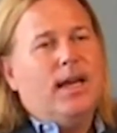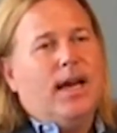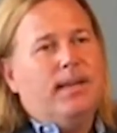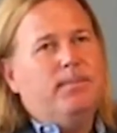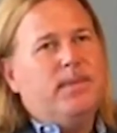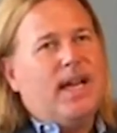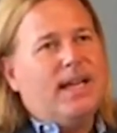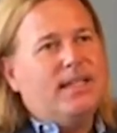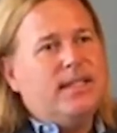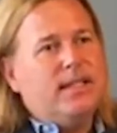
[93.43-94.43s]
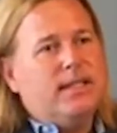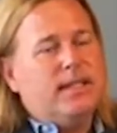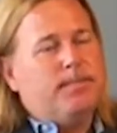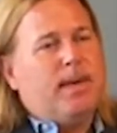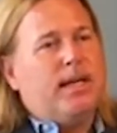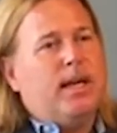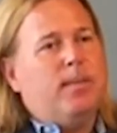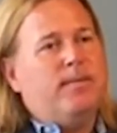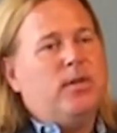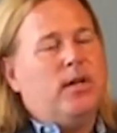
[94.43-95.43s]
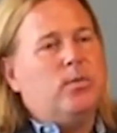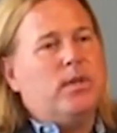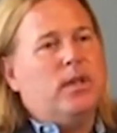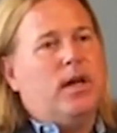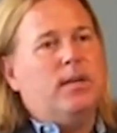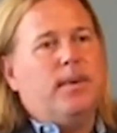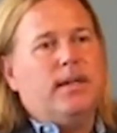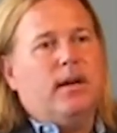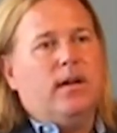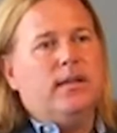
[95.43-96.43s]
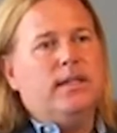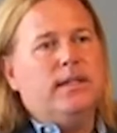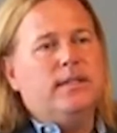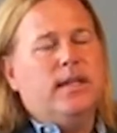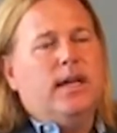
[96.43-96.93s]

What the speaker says: And kind of seeing it tick back up, I've talked with a lot of my colleagues.